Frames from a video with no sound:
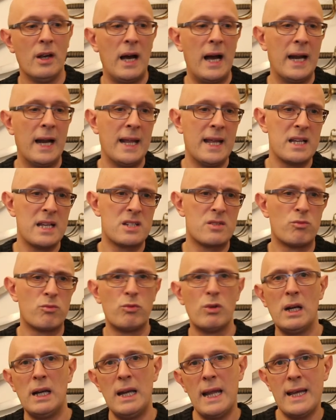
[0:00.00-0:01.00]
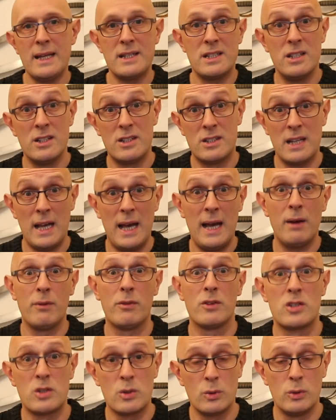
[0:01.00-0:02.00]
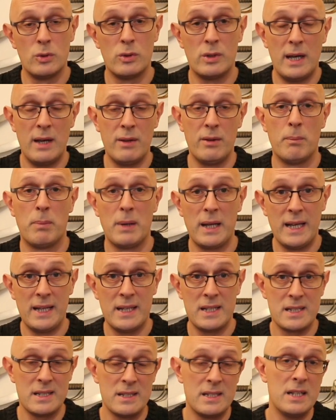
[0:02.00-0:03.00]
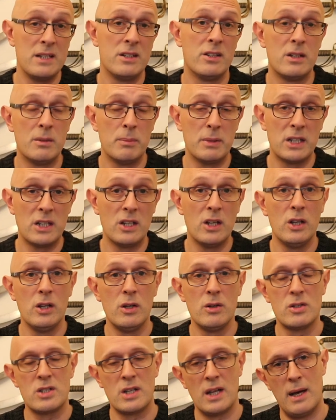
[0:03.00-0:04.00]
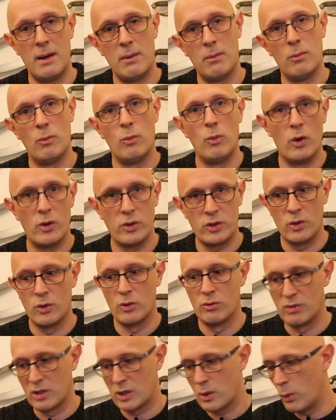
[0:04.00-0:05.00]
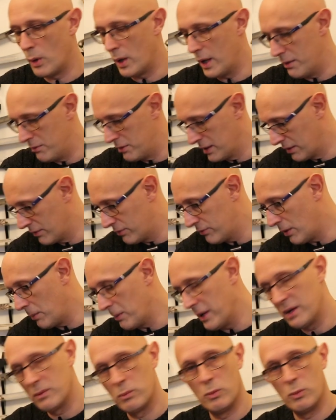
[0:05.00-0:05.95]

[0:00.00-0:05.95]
and it's related to how the sword, how the blade is intended to be used and what you're requiring from it,